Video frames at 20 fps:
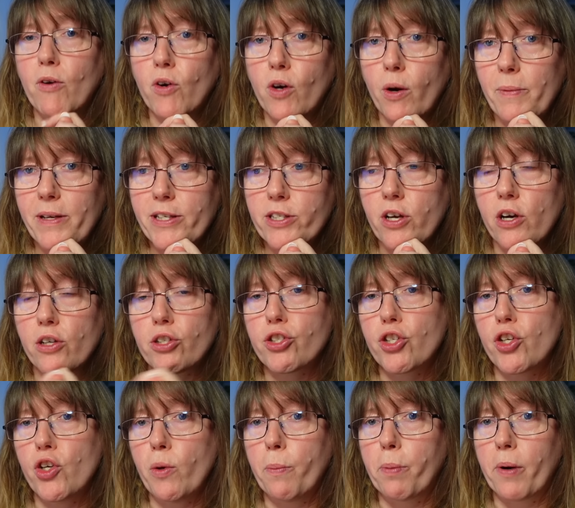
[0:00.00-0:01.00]
come he's got
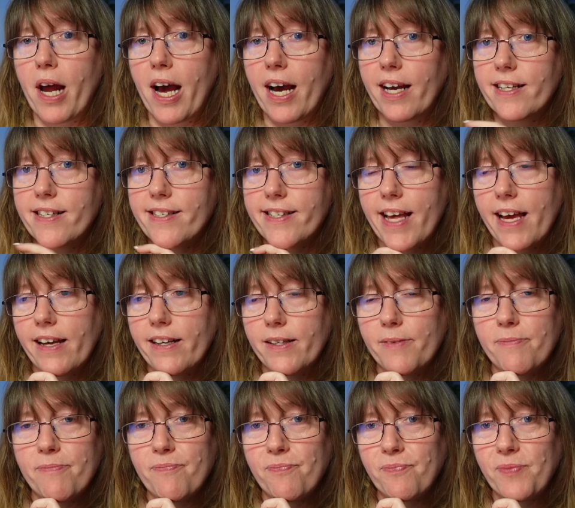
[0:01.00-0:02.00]
two brides then?
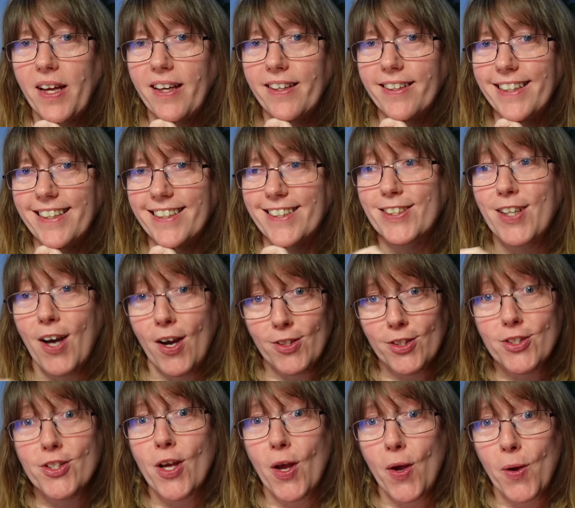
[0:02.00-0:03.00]
It's
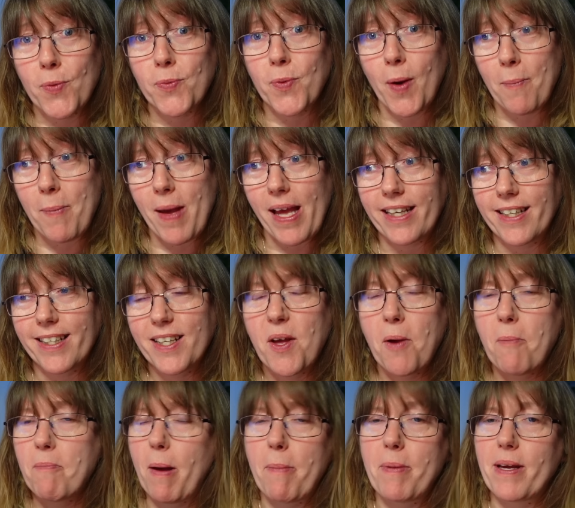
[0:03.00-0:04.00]
got two women.
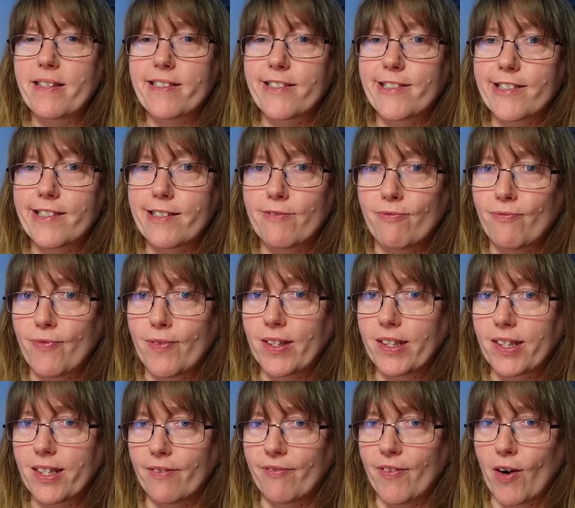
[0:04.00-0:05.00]
Maybe it's just
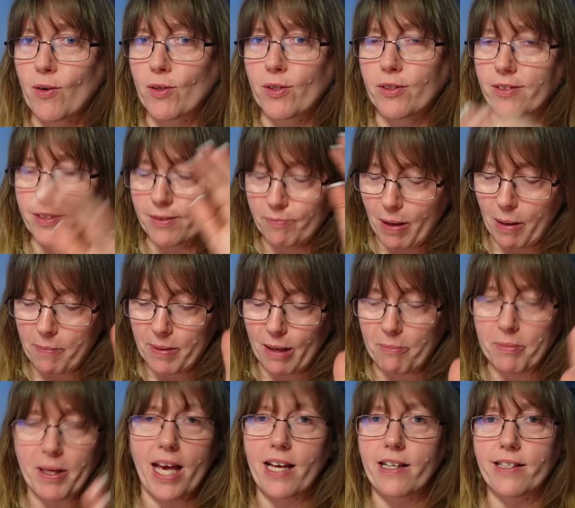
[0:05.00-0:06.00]
the vocals. Maybe I'm
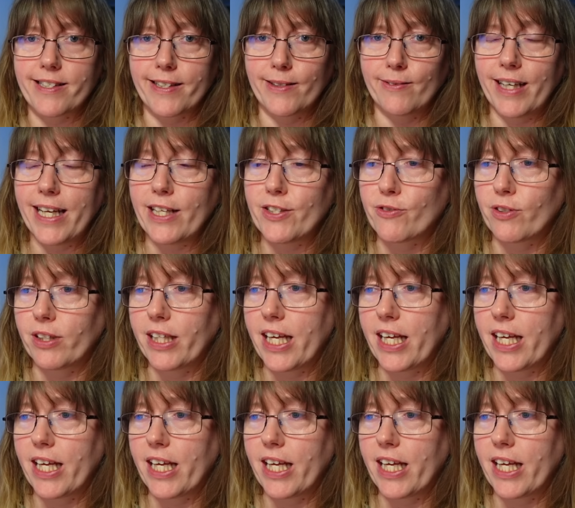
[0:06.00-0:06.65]
getting too literal